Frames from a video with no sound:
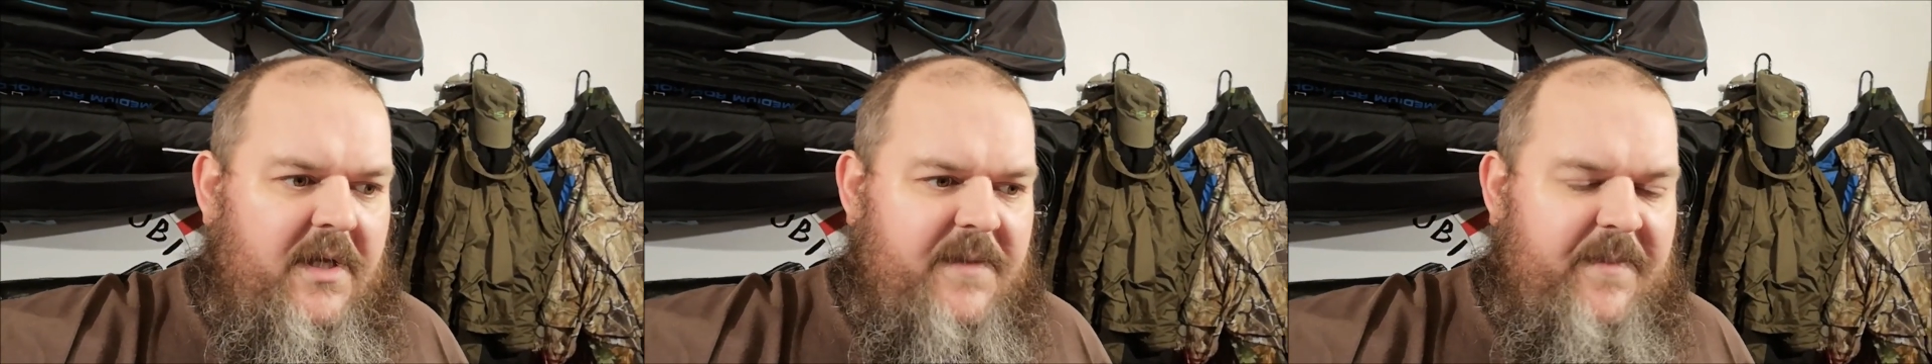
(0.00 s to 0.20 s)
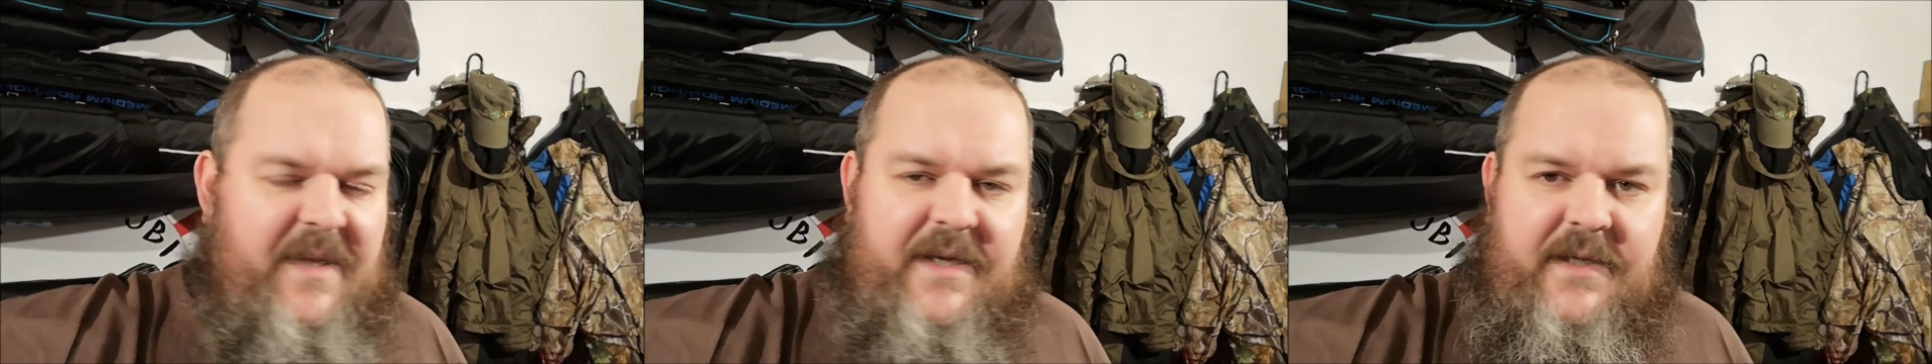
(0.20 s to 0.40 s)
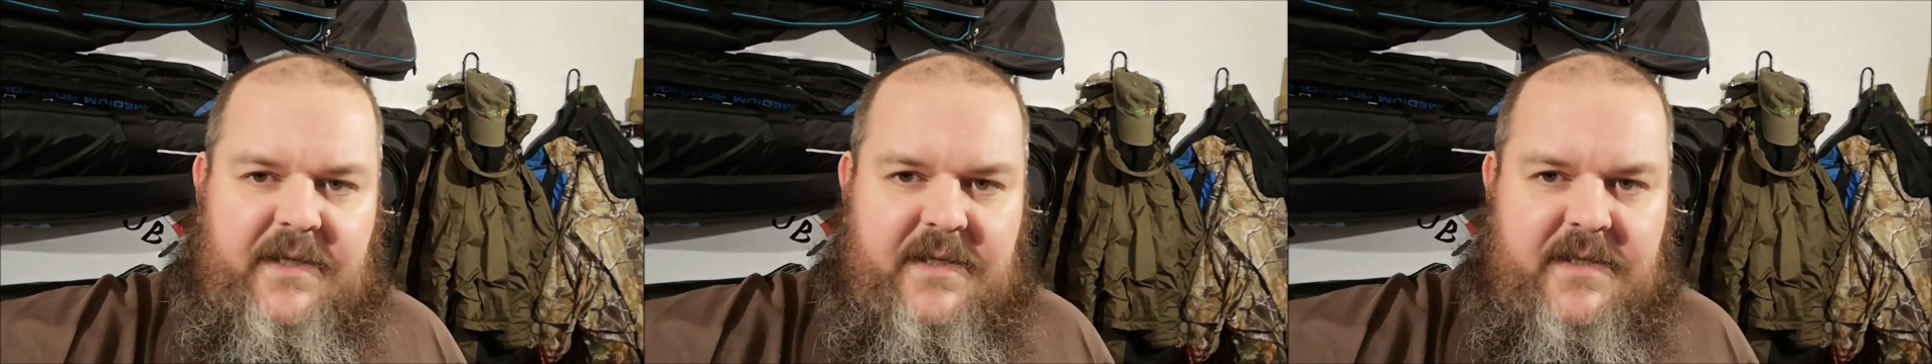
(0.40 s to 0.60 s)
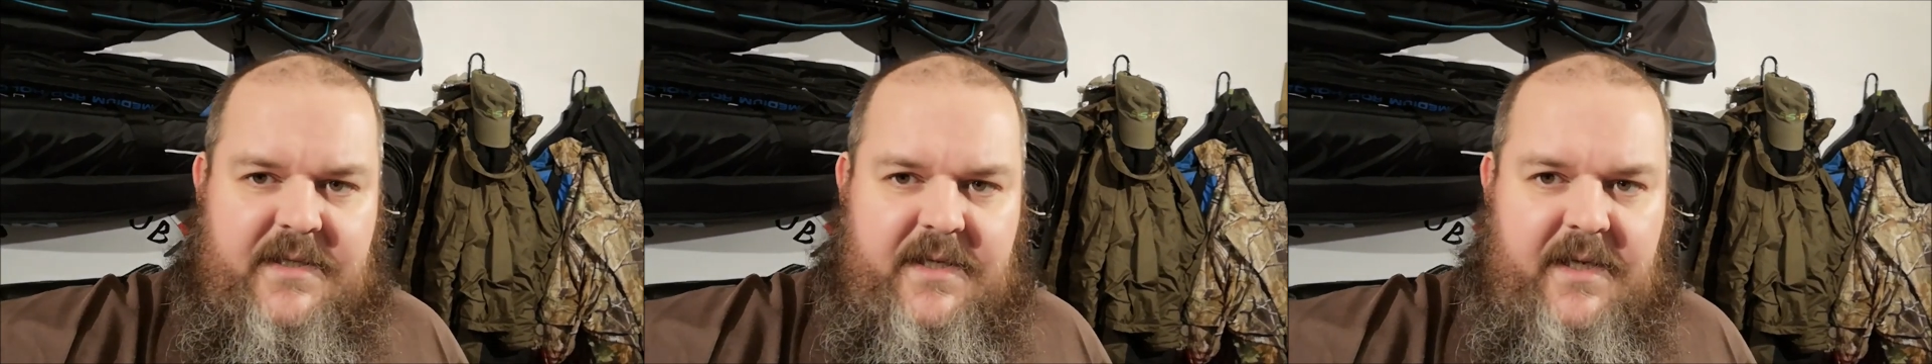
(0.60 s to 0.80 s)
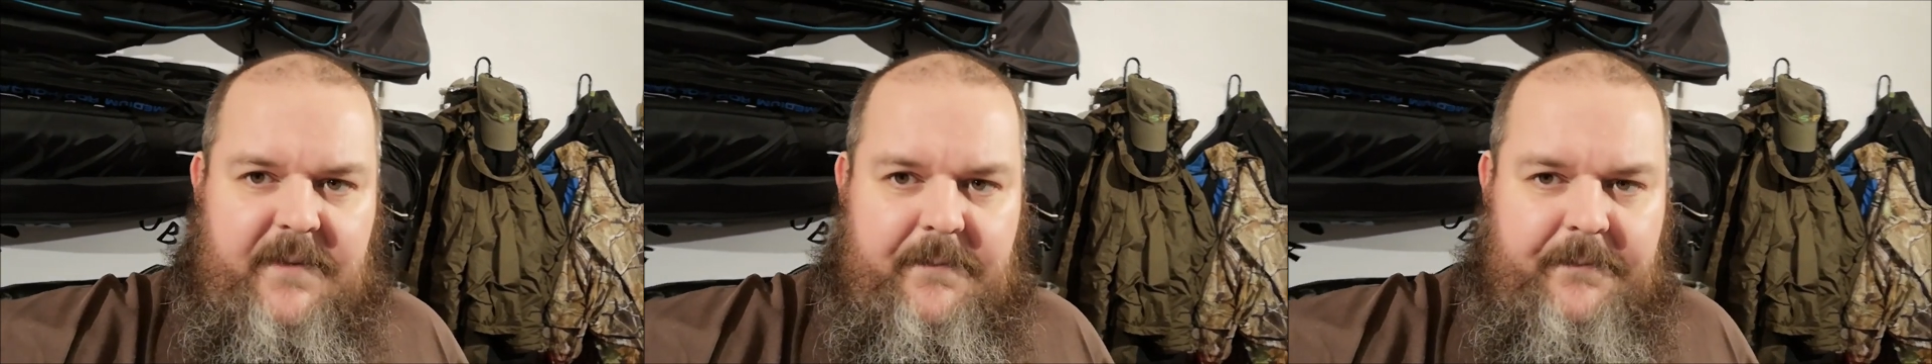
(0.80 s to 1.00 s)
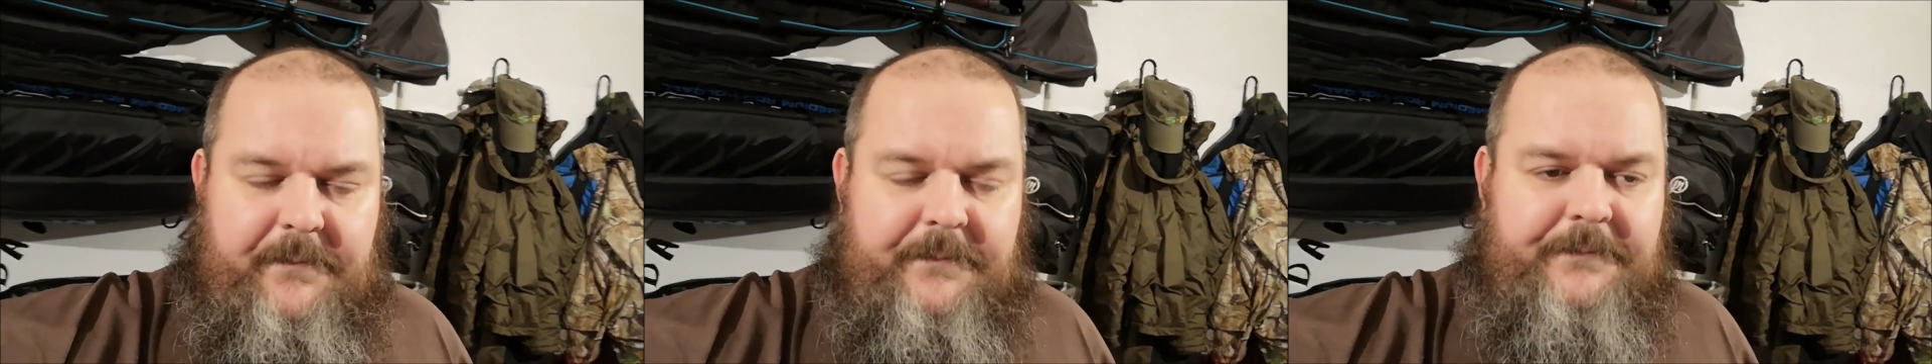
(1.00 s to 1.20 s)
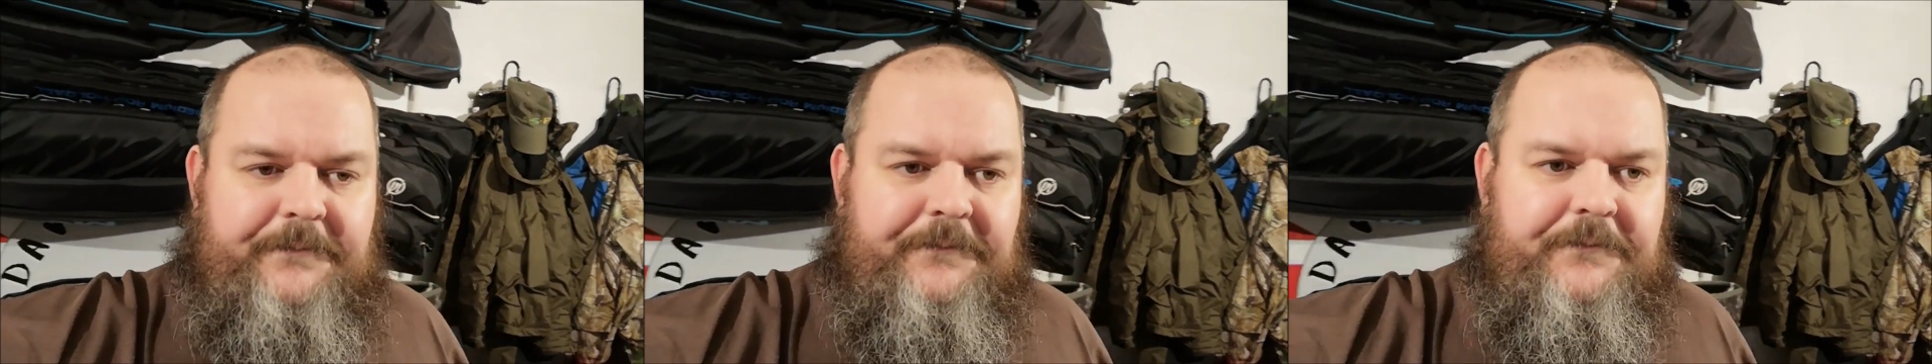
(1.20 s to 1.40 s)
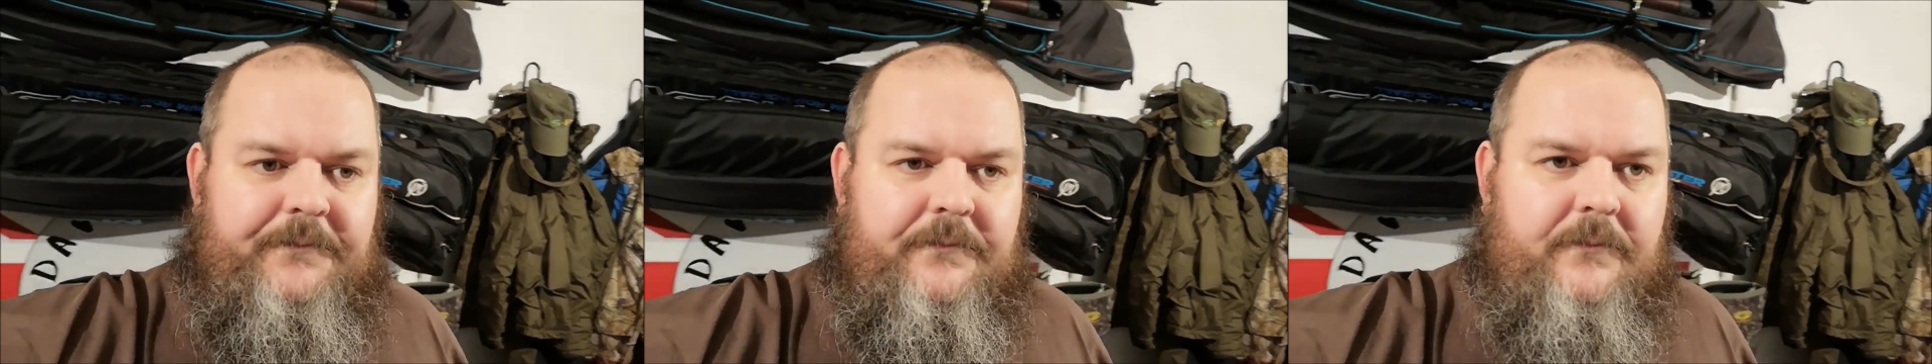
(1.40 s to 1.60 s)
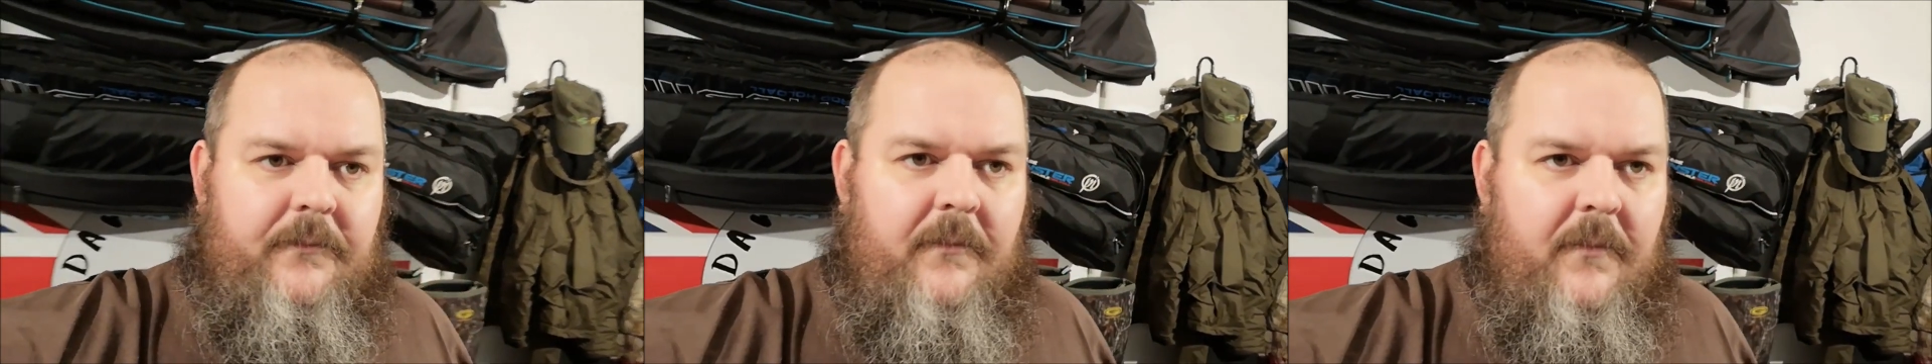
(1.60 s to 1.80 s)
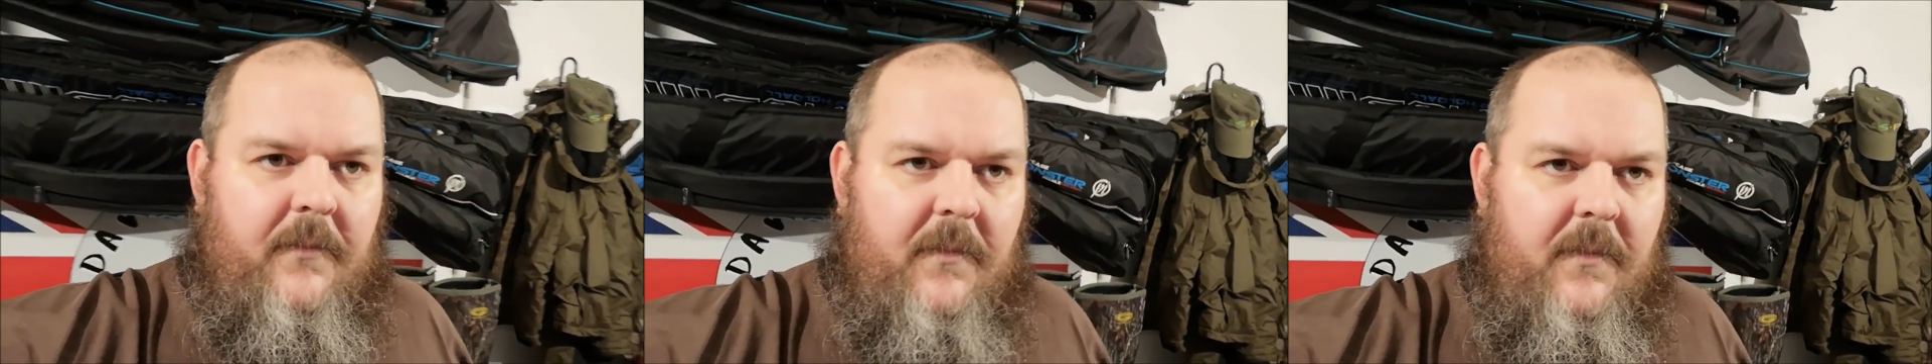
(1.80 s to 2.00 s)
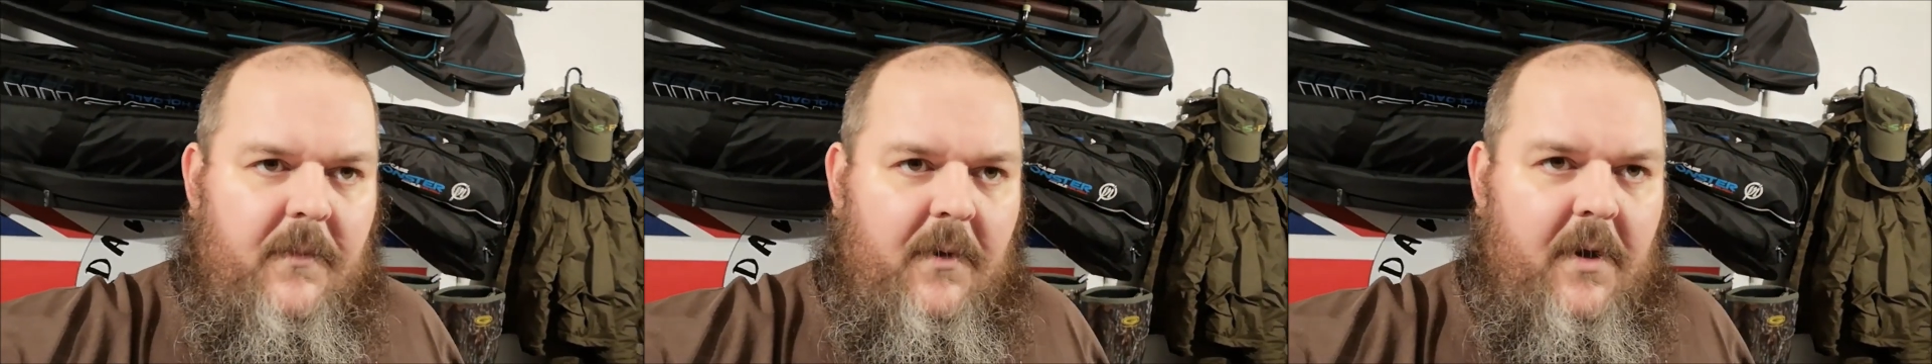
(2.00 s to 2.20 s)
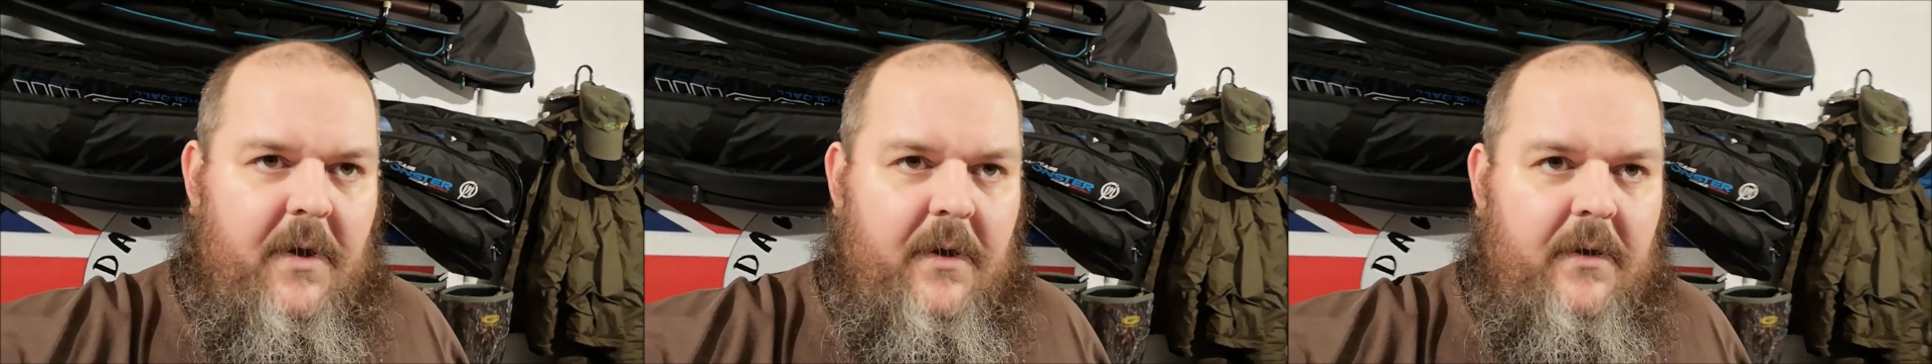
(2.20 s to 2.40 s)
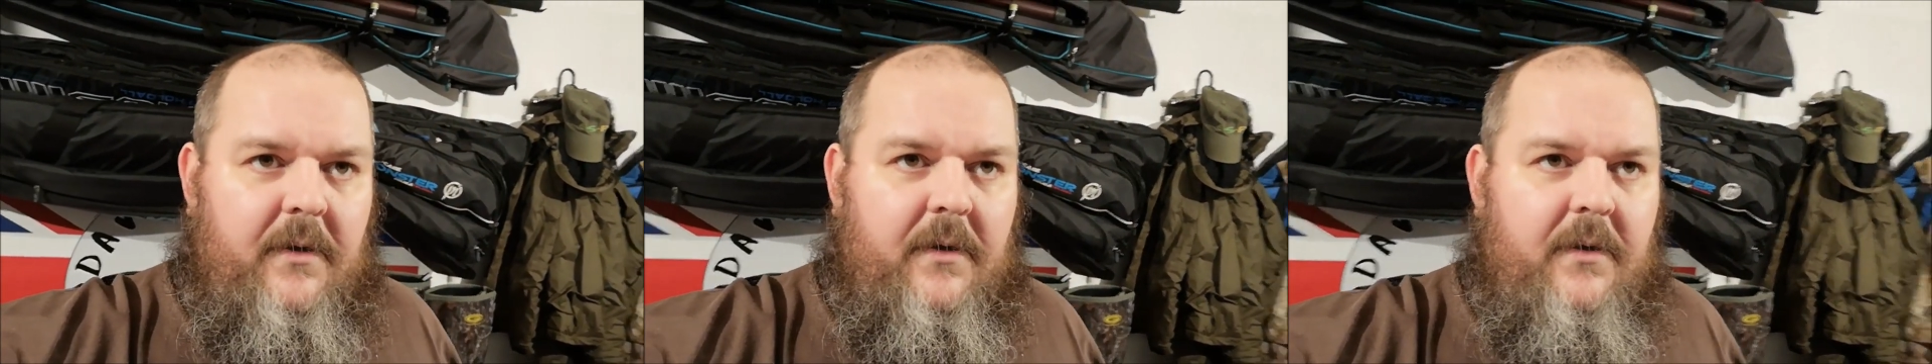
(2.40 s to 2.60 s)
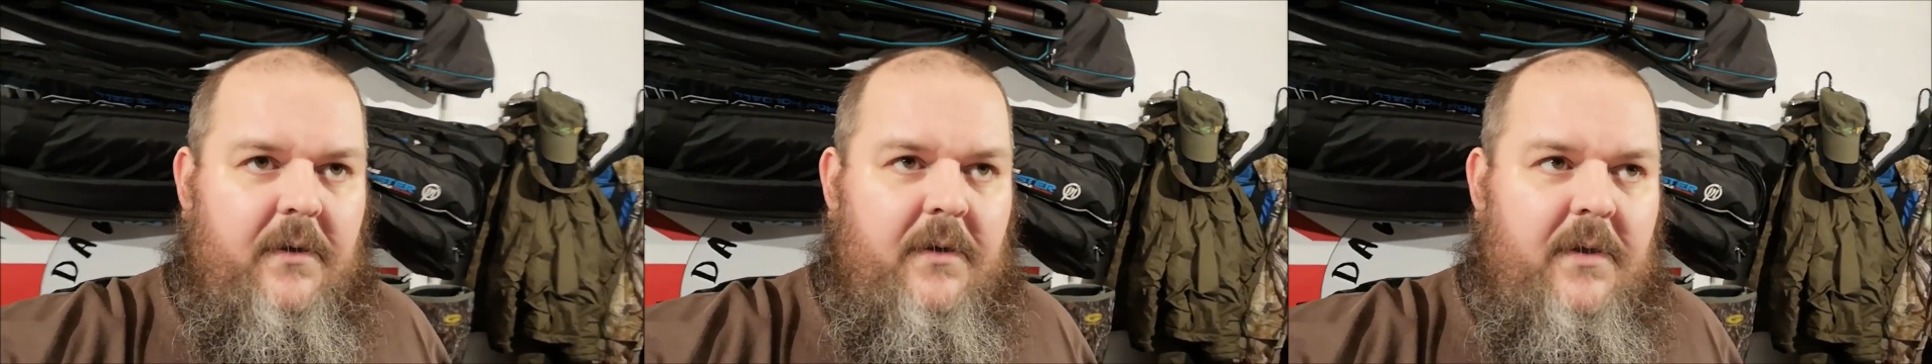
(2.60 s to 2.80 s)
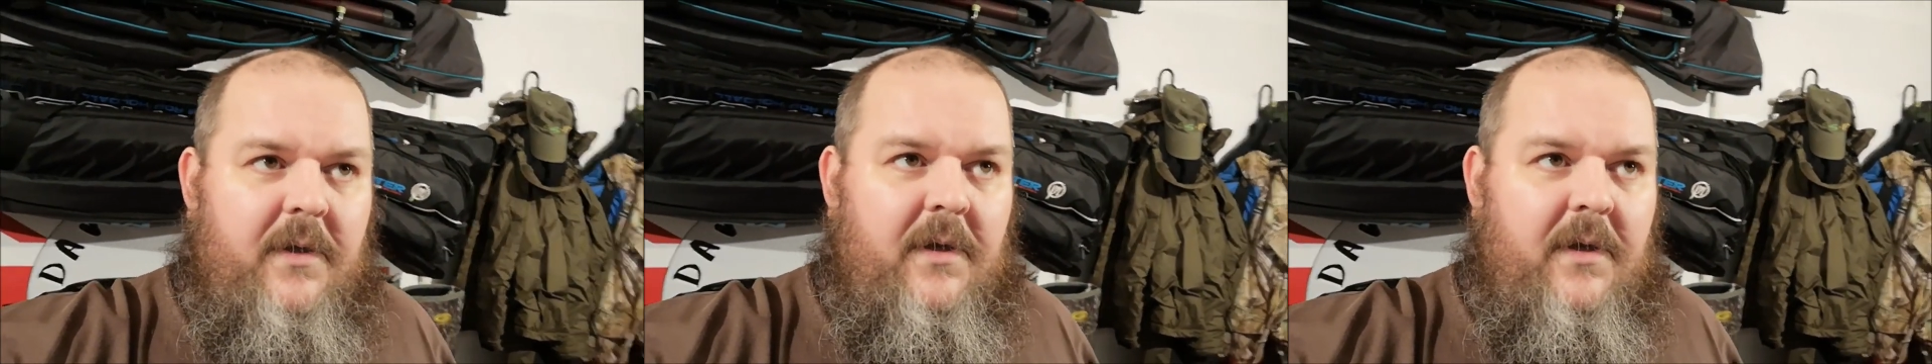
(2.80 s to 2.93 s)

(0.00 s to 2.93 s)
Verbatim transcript: They split at the seam. Now, the